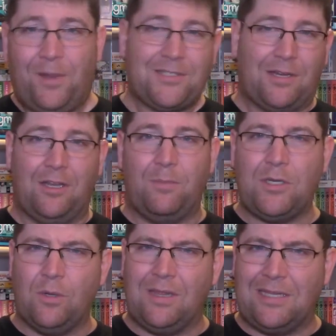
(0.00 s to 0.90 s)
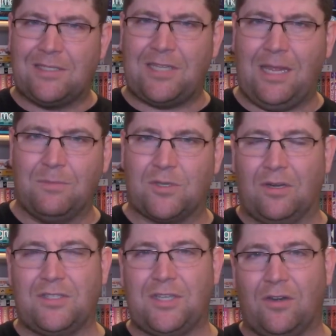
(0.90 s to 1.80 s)
Plus, I'm going to be doing this same
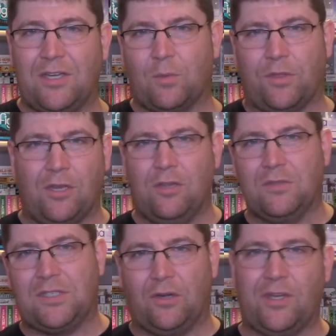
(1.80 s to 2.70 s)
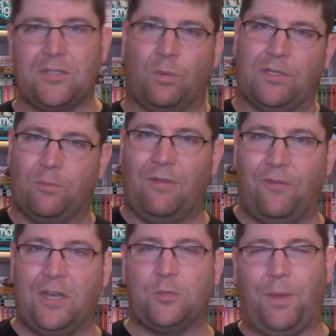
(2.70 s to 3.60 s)
sort of series with a new series once we
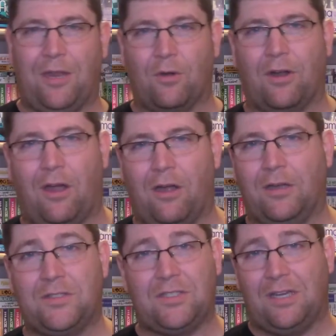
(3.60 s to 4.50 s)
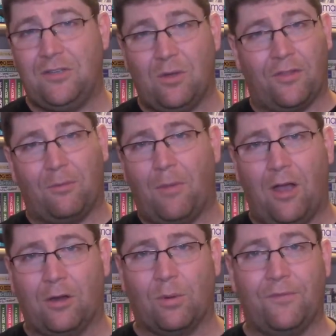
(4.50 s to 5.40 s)
finish Pandora Hearts. I do other
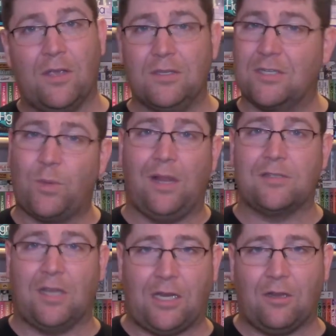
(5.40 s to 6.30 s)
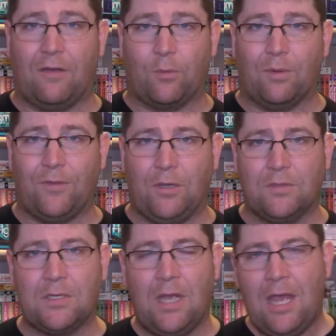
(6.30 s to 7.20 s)
manga reviews as well as light novel
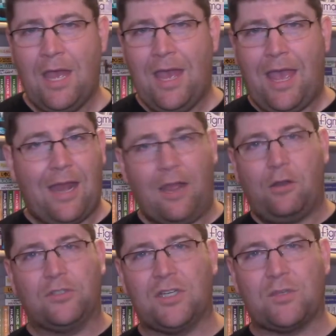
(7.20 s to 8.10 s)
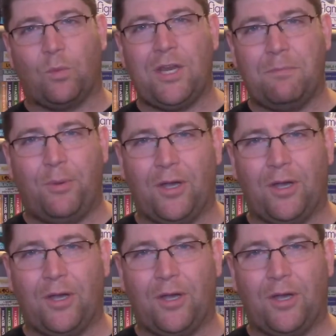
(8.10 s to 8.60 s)
reviews. And I don't just read